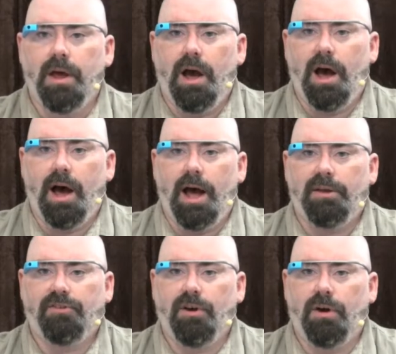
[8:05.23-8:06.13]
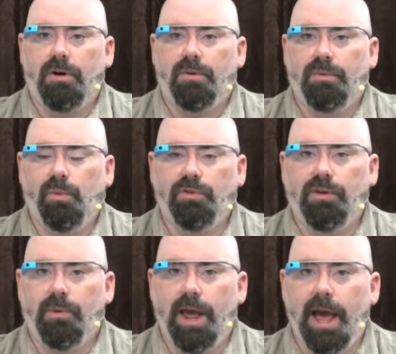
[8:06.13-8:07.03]
So we'll
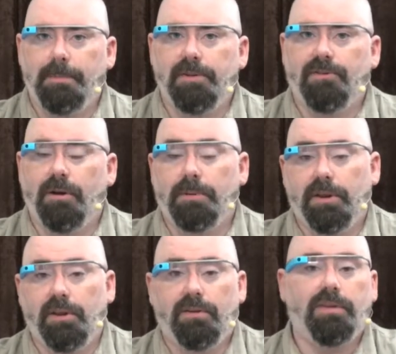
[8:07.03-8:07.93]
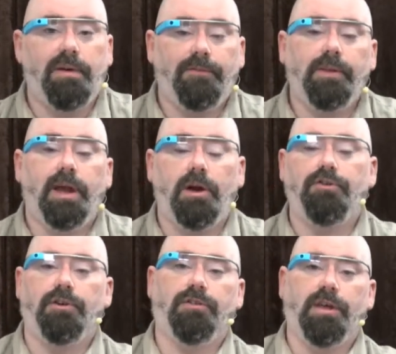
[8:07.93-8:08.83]
see what happens here, but it definitely
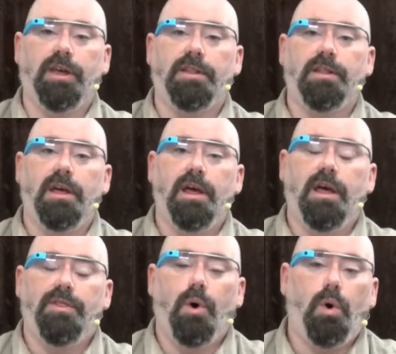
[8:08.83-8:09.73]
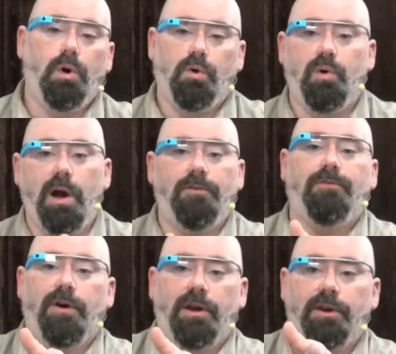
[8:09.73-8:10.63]
ushers in the whole
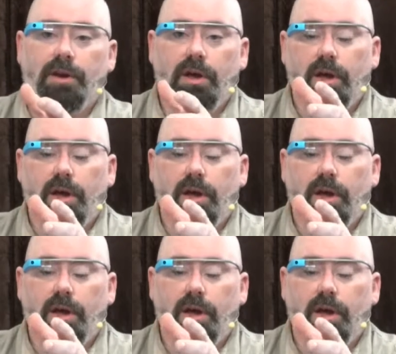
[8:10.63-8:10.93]
crowdfund